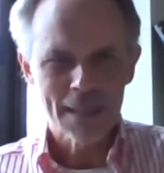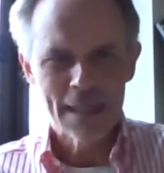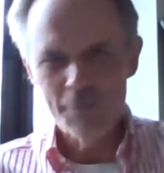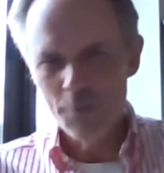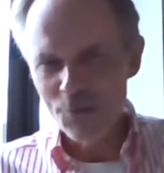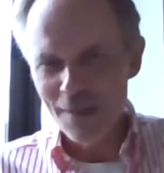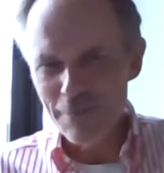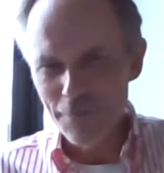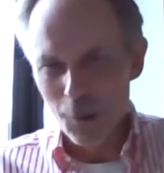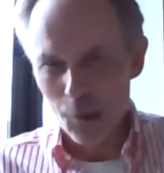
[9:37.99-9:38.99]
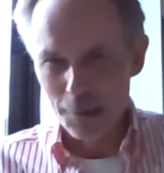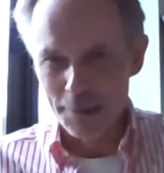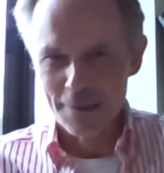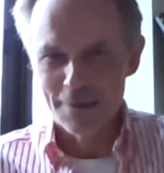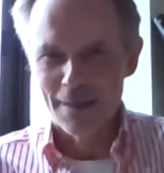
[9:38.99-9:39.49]
if you see
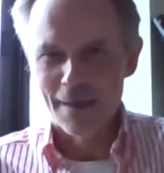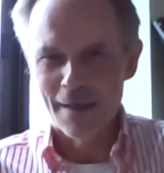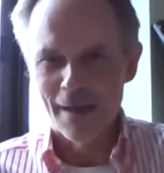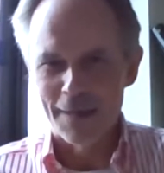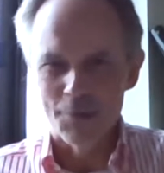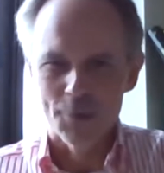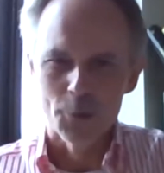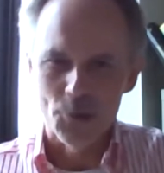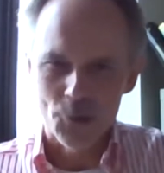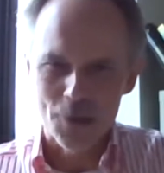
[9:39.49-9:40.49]
fraud and you don't